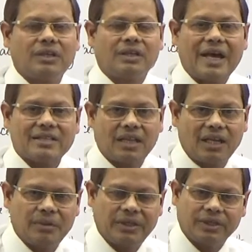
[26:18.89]
the tax
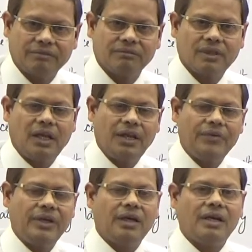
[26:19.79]
liability,
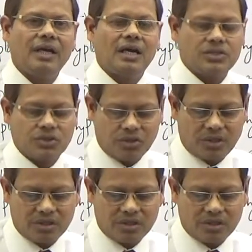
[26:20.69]
levy, and also